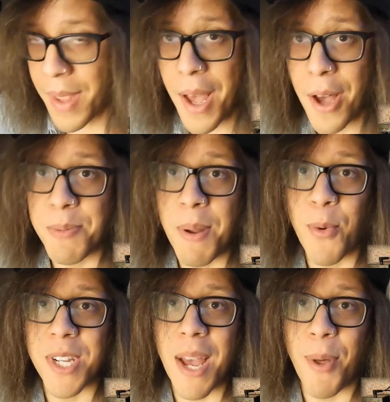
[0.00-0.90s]
I'll spend
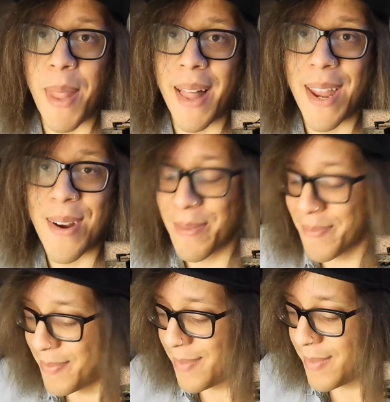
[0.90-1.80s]
more time on that later.
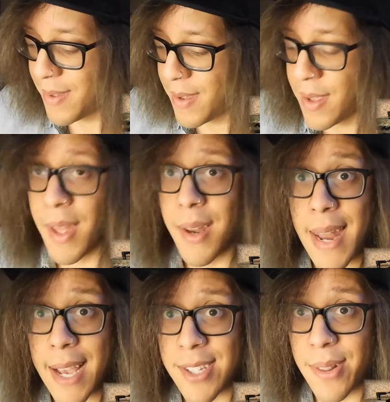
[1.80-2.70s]

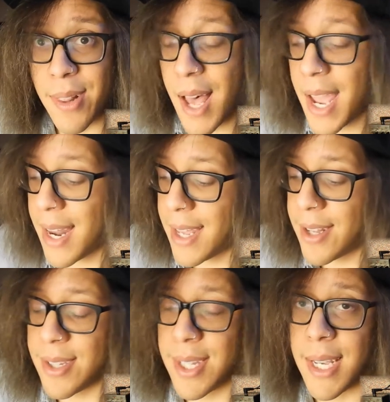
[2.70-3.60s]
Next in line
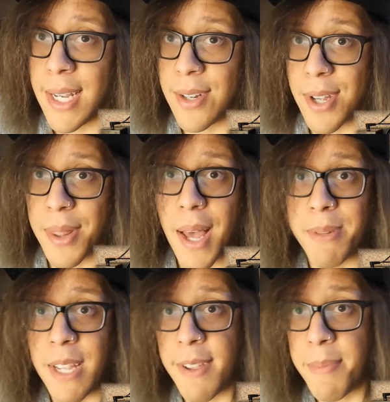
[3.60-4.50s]
is the
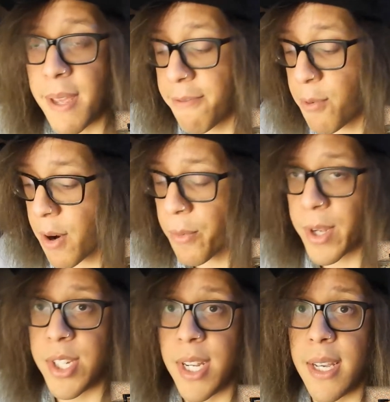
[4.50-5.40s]
Dunlop DVP4,
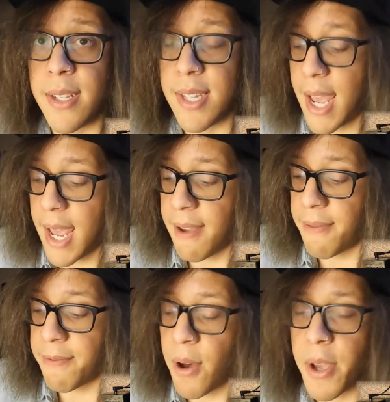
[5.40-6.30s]
which is a
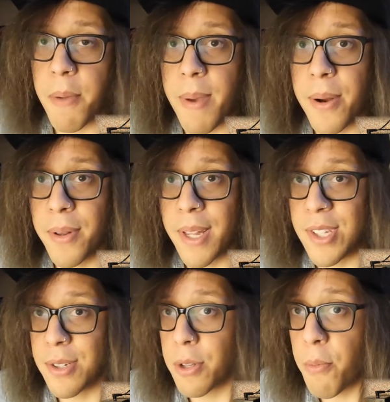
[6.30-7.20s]
volume pedal.
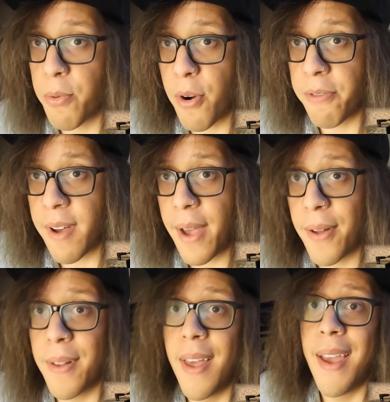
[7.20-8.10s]
It's low
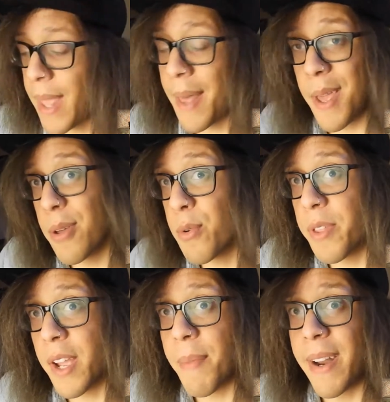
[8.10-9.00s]
profile. And the other cool
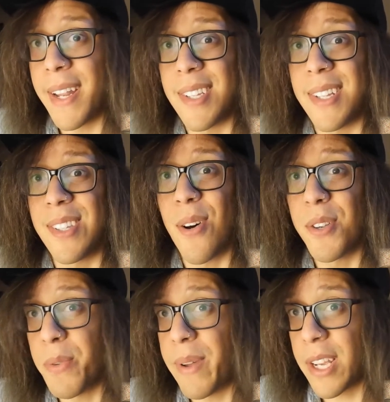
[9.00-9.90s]
thing about it is it's
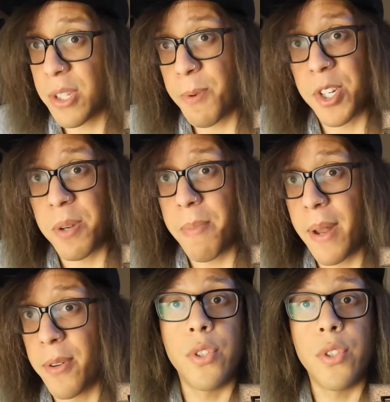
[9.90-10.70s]
also an expression pedal.